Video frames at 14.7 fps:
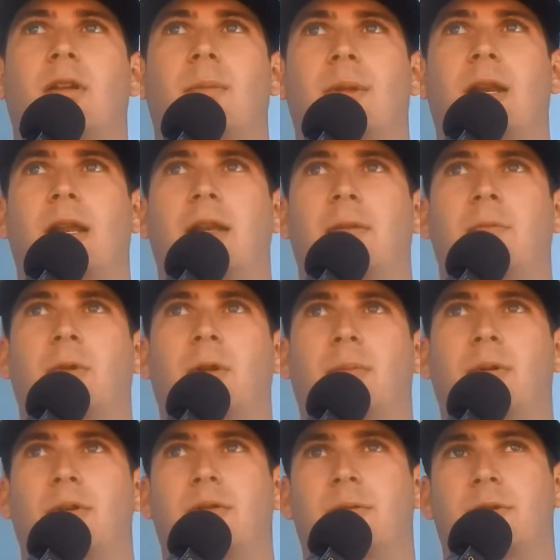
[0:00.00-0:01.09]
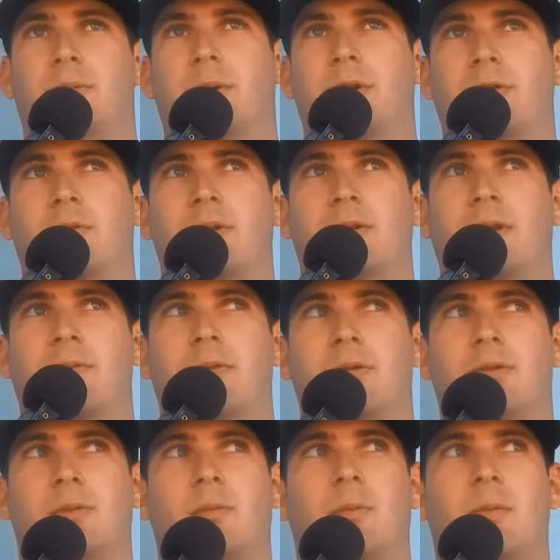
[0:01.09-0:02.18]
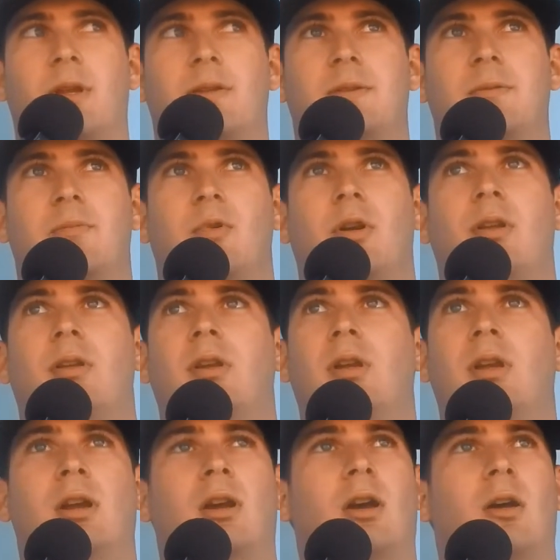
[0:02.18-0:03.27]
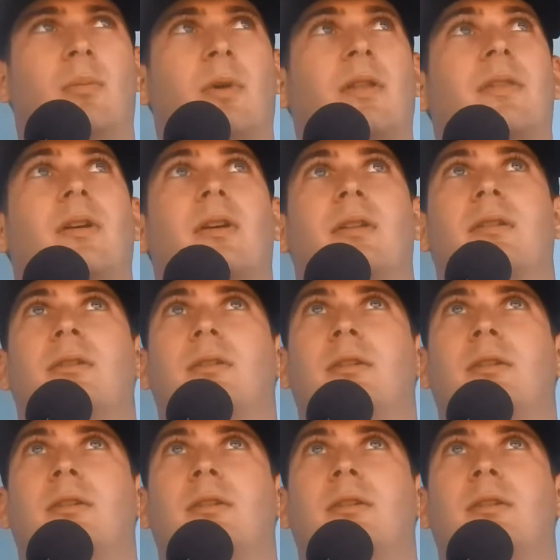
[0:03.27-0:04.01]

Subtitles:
I didn't want to put too much pressure on myself to do something amazing, but I thought,